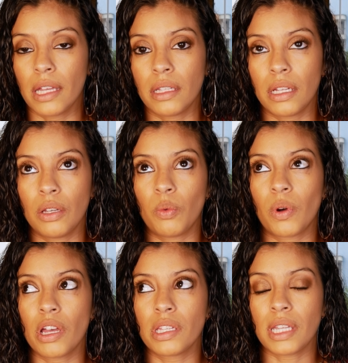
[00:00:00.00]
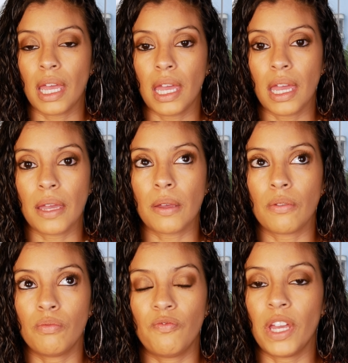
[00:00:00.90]
and then it was
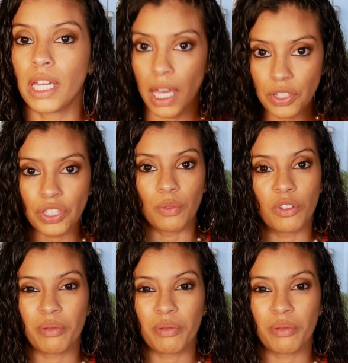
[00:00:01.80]
a vacation with